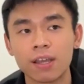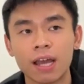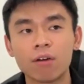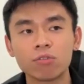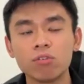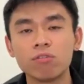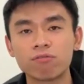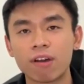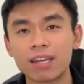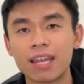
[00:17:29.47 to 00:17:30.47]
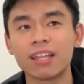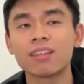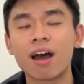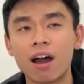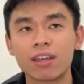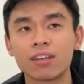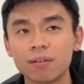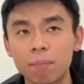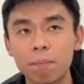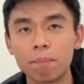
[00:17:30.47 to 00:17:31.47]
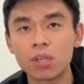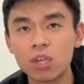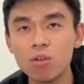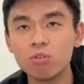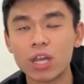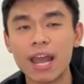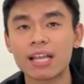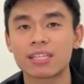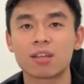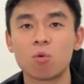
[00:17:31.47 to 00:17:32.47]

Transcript: How do you fund an entire huge ass